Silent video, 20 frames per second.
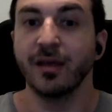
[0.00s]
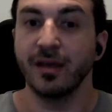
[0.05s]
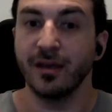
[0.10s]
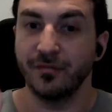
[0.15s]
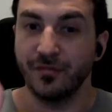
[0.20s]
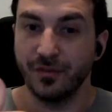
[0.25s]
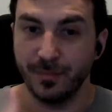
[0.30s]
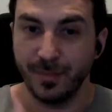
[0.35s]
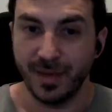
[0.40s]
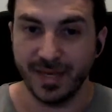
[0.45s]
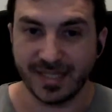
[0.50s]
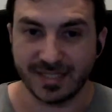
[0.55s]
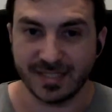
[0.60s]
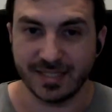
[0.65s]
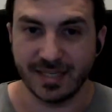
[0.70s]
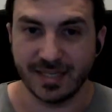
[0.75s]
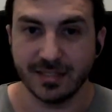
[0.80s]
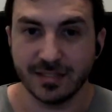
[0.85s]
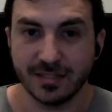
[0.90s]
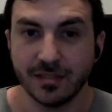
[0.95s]
If it makes
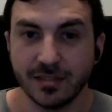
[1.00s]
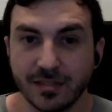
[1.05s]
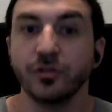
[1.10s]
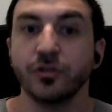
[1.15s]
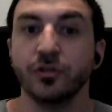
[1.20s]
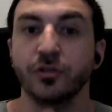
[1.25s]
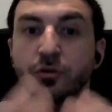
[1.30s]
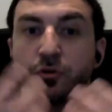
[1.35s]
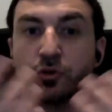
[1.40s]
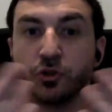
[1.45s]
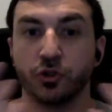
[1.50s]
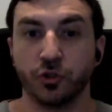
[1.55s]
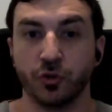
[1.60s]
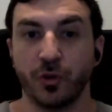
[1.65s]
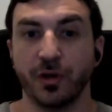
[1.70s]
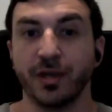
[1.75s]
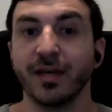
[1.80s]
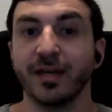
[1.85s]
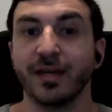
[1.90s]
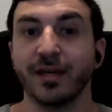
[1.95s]
sense, you're
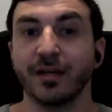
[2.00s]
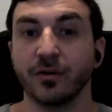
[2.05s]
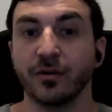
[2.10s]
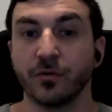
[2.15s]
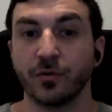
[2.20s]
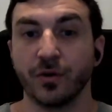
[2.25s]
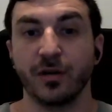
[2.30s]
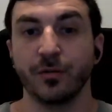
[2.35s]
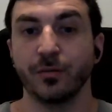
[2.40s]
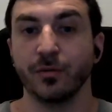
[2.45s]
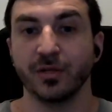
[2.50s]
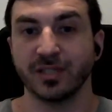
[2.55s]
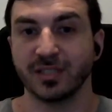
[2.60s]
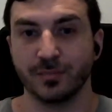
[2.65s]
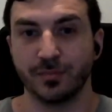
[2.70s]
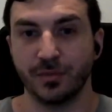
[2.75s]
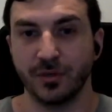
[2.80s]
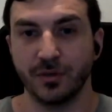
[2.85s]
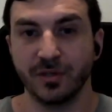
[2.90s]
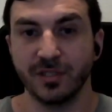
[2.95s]
showing an incredible
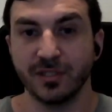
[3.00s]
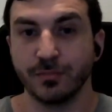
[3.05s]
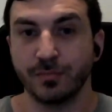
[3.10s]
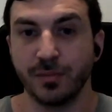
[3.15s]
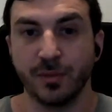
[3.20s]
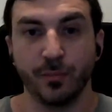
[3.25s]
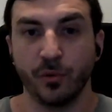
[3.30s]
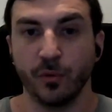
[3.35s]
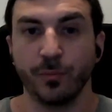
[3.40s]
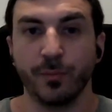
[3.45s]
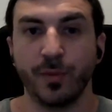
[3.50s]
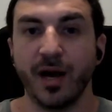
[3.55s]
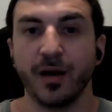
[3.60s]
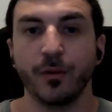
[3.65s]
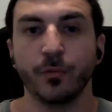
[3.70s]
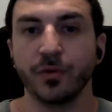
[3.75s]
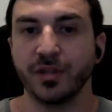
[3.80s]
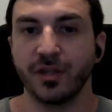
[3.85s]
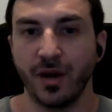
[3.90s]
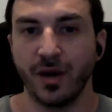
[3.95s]
experience people buy
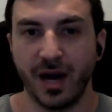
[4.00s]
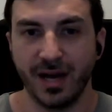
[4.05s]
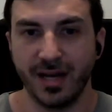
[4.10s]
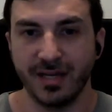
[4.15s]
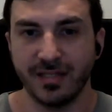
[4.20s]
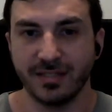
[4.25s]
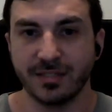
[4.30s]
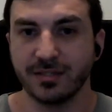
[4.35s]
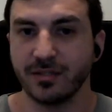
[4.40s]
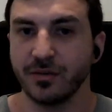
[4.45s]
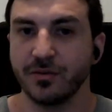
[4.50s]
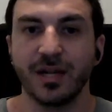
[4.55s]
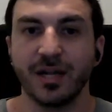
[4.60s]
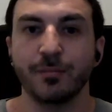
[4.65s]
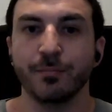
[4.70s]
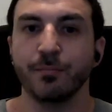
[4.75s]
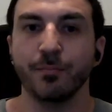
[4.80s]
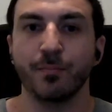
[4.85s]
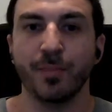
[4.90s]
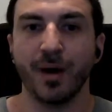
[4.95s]
with their eyes they're
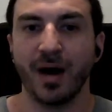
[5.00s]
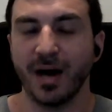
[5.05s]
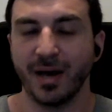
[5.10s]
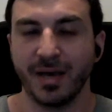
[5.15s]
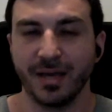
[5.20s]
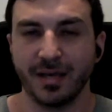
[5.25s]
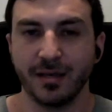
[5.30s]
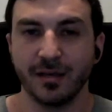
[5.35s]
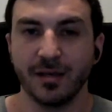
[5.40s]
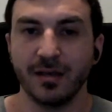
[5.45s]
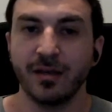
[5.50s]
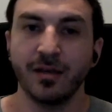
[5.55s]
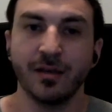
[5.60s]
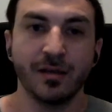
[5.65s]
not buying